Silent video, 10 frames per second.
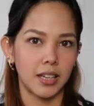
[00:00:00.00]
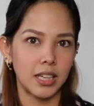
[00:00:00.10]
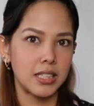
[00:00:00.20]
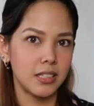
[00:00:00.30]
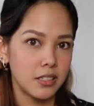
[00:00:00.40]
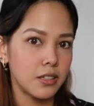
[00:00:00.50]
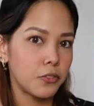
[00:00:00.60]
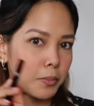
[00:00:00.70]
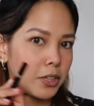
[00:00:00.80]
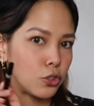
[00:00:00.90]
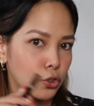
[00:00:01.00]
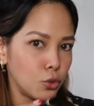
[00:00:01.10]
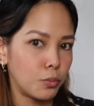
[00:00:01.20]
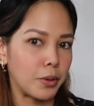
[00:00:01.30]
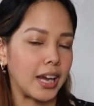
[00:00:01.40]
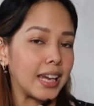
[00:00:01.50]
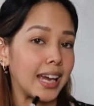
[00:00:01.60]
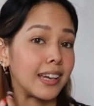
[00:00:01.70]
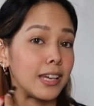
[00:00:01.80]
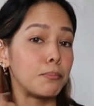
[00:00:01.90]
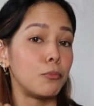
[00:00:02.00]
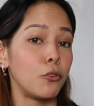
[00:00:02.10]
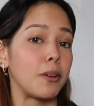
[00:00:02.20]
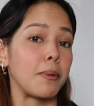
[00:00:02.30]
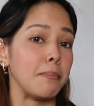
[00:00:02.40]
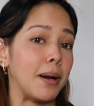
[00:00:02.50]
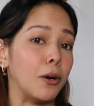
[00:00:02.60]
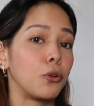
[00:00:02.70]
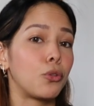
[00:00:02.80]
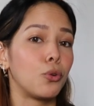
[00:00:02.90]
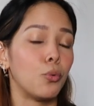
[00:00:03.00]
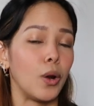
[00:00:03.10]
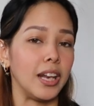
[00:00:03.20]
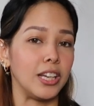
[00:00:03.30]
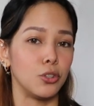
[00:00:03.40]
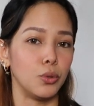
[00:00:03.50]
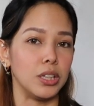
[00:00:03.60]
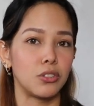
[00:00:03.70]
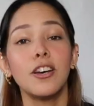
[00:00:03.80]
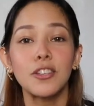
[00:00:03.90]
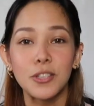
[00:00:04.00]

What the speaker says: It's easy for me to do, but I can't keep moving my mouth while I do it.